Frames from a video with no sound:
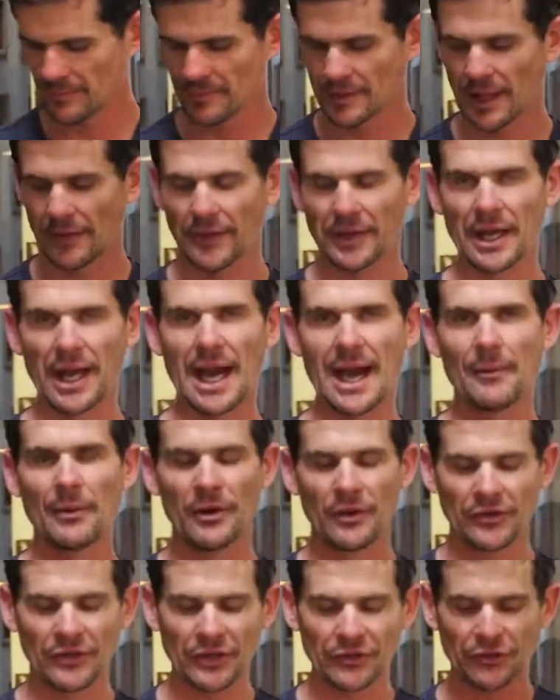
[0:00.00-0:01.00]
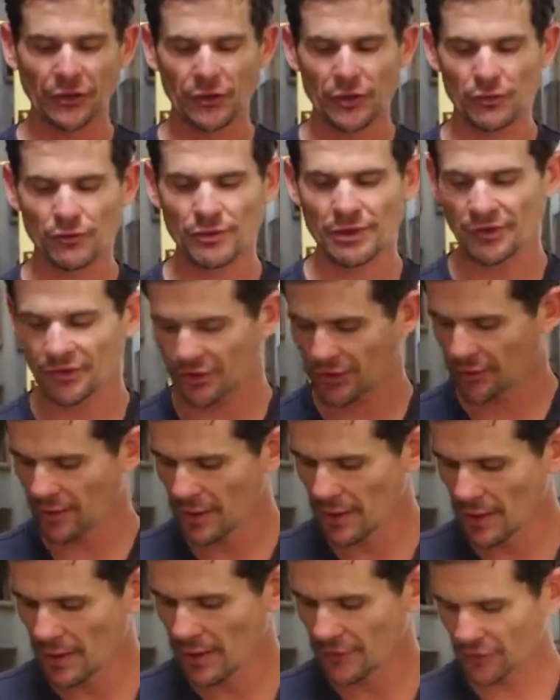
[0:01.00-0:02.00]
Get the Garmin that sits on your wrist,
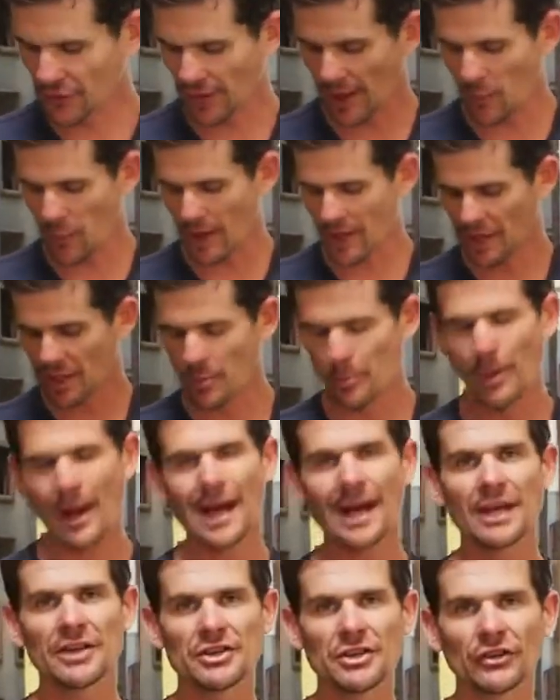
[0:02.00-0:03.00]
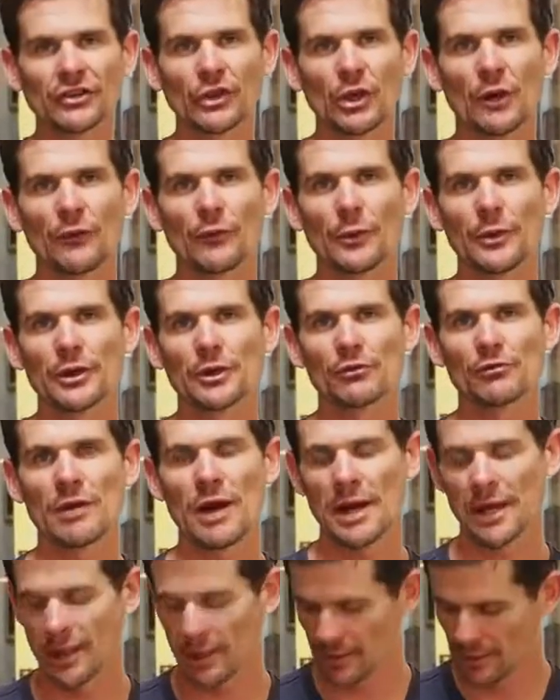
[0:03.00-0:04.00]
so that way you can pace yourself when you're
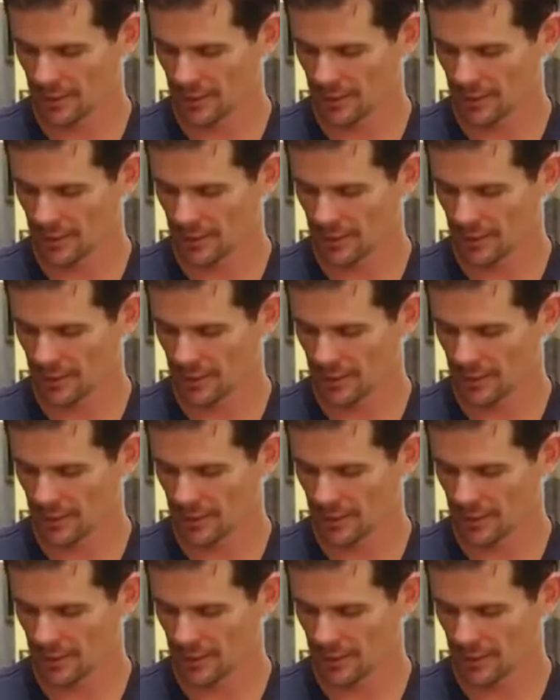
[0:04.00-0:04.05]
running,